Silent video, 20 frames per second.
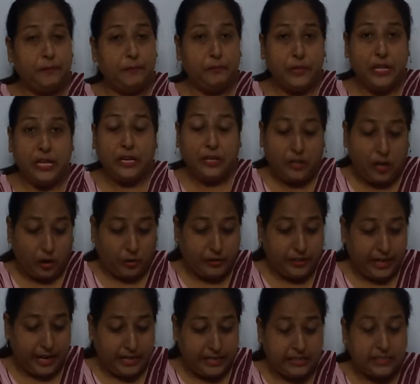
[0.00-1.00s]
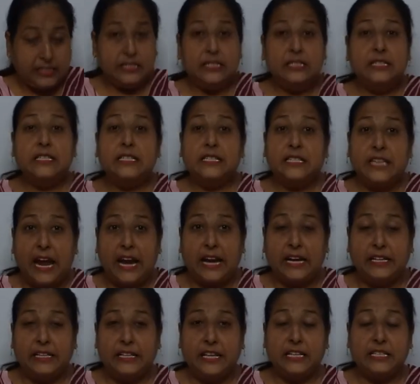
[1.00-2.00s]
Now they are scared.
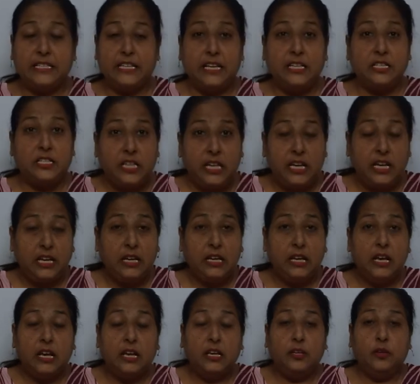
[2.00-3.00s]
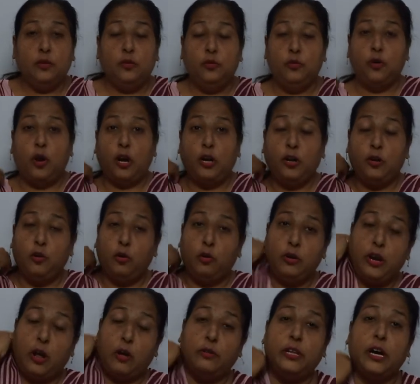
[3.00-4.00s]
They are saying, see, you do not know
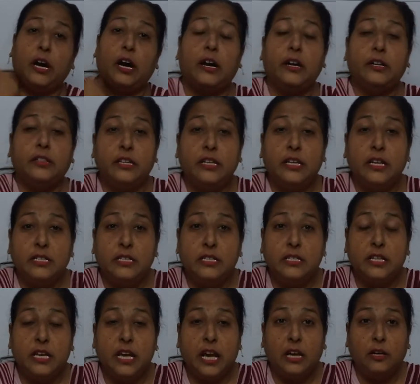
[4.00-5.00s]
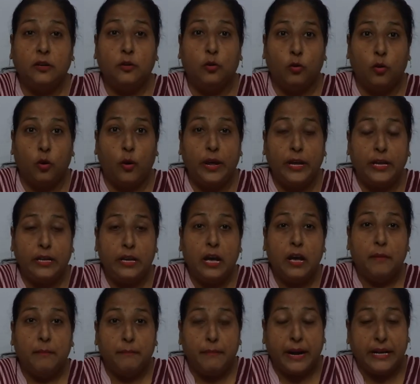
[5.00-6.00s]
now the earthians, they are growing
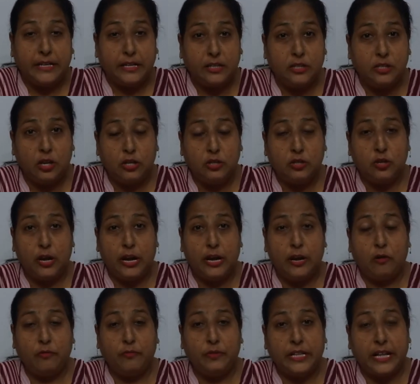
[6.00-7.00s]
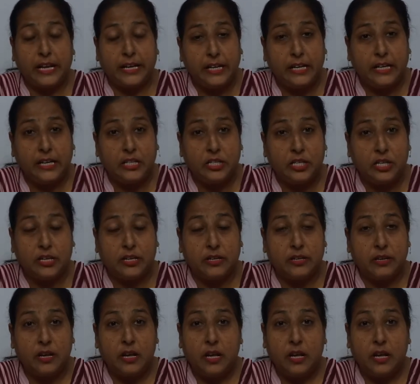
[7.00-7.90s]
metals also along with agriculture.